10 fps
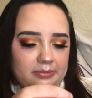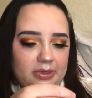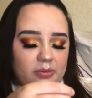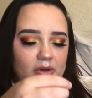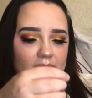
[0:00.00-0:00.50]
But
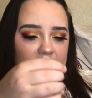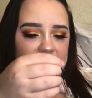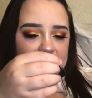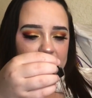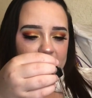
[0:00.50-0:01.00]
I wonder if this
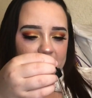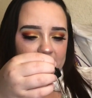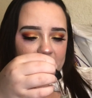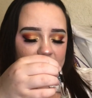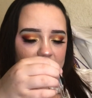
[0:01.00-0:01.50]
smells like
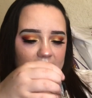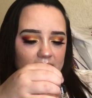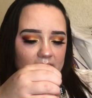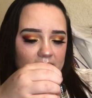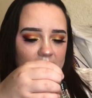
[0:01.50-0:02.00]
anything.
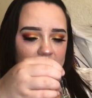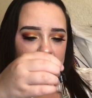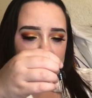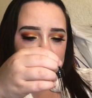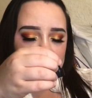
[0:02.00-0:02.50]

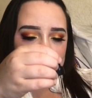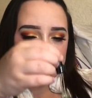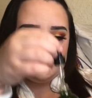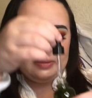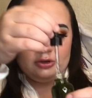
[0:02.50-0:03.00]

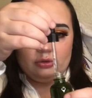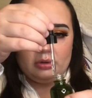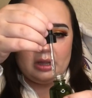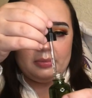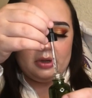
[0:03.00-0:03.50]
So we have a
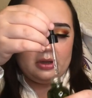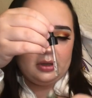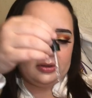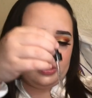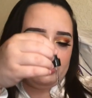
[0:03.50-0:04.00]
dropper,
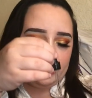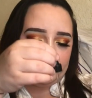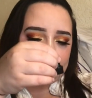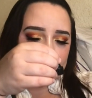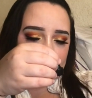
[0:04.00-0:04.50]

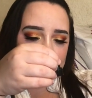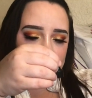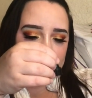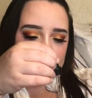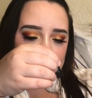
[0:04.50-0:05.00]
most serums.